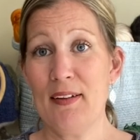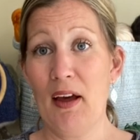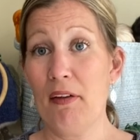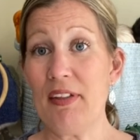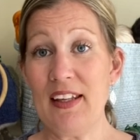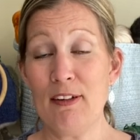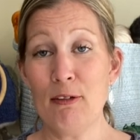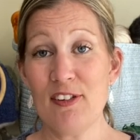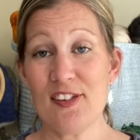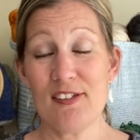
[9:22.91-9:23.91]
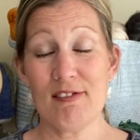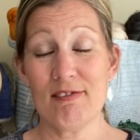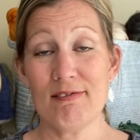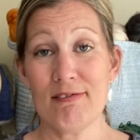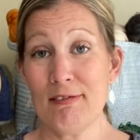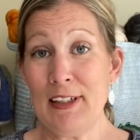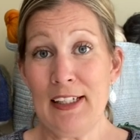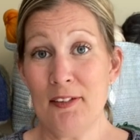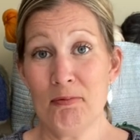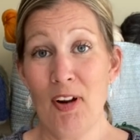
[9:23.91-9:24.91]
I think it looks
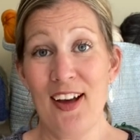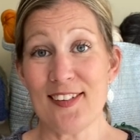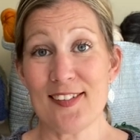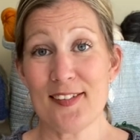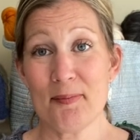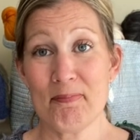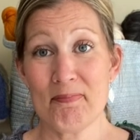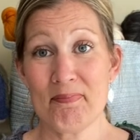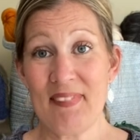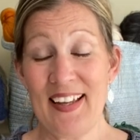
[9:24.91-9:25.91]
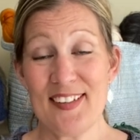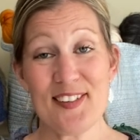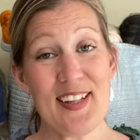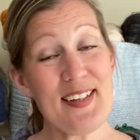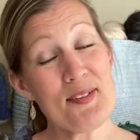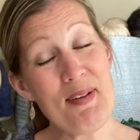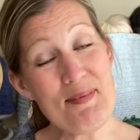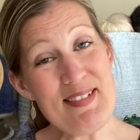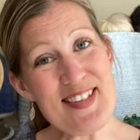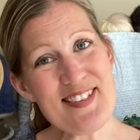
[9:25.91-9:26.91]
really nice. So that's my
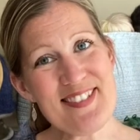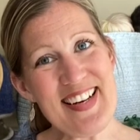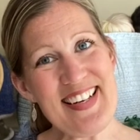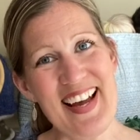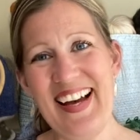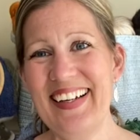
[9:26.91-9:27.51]
miserina.